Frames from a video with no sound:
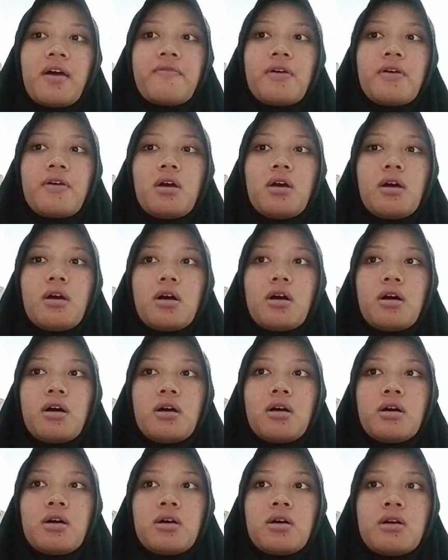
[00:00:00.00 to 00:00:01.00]
two.
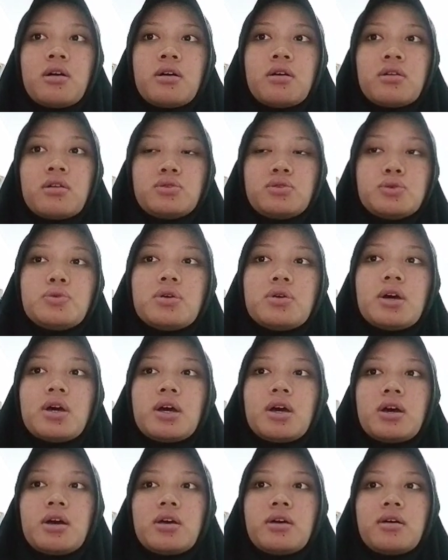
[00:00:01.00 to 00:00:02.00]
The first one
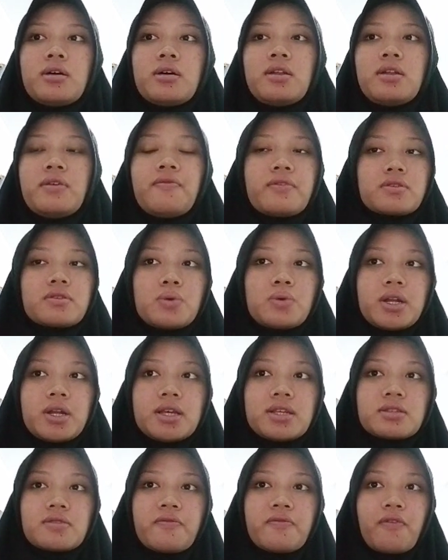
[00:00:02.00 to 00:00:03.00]
is foundation
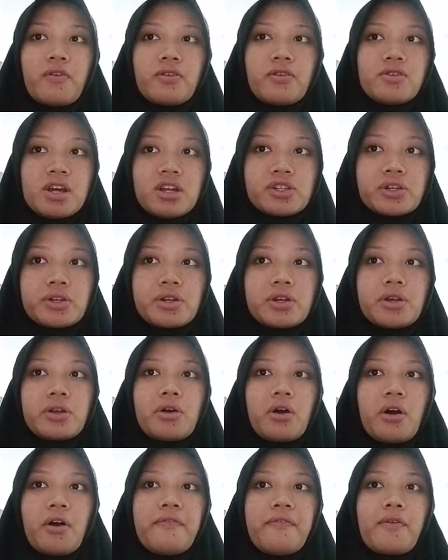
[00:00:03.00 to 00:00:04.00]
of communication.
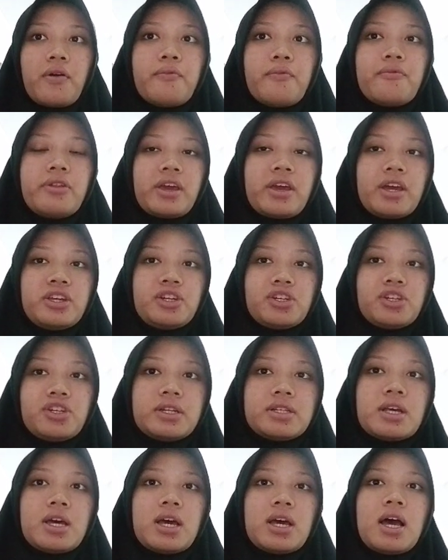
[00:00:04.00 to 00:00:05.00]

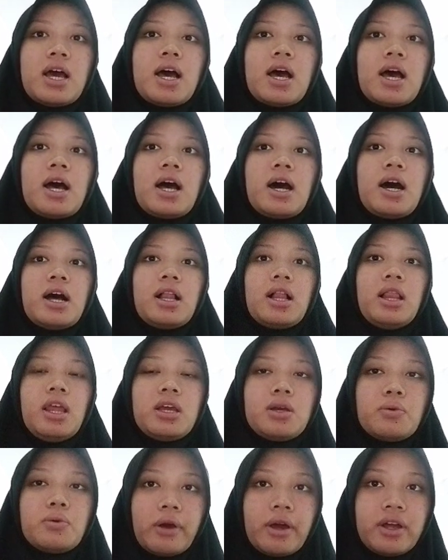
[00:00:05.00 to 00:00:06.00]
Language is
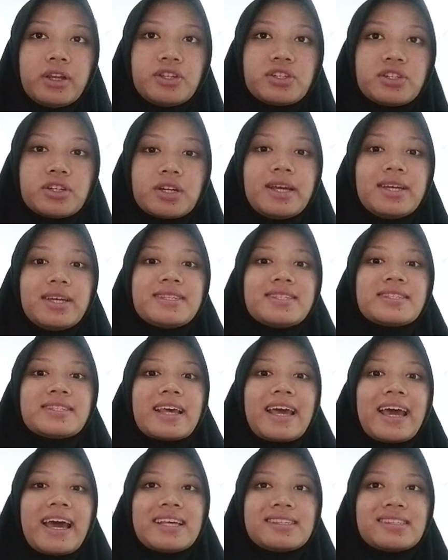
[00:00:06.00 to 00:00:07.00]
essential
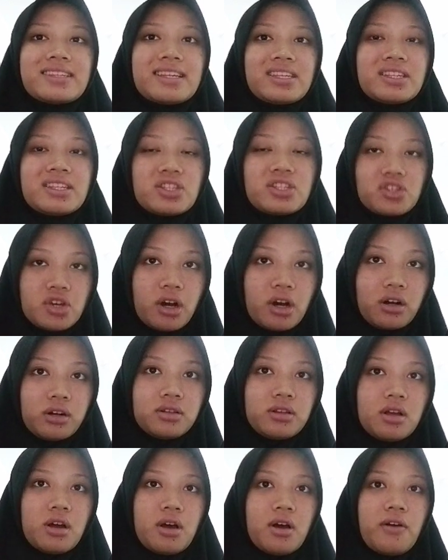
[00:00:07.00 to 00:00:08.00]
for human
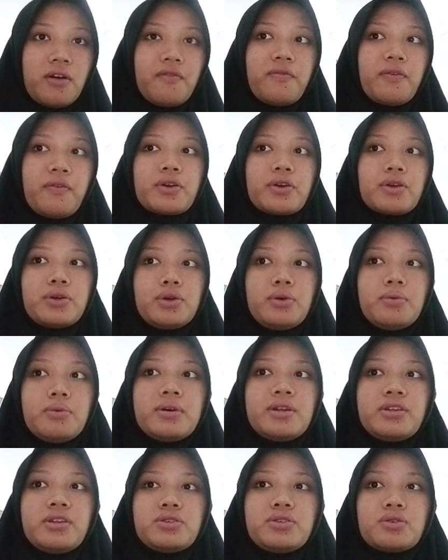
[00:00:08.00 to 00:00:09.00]
interactions
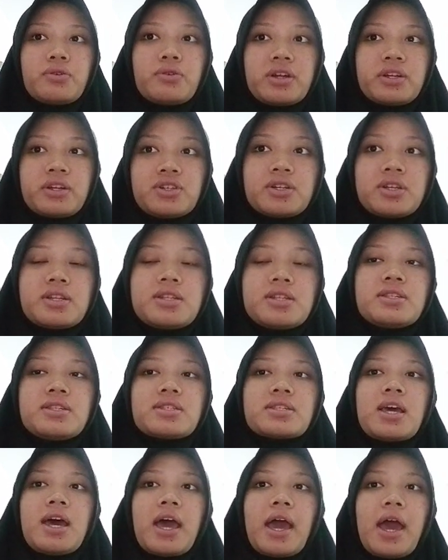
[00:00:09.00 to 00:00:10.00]
and
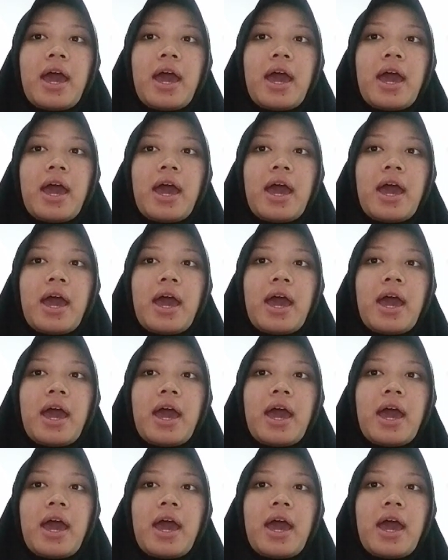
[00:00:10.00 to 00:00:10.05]
plays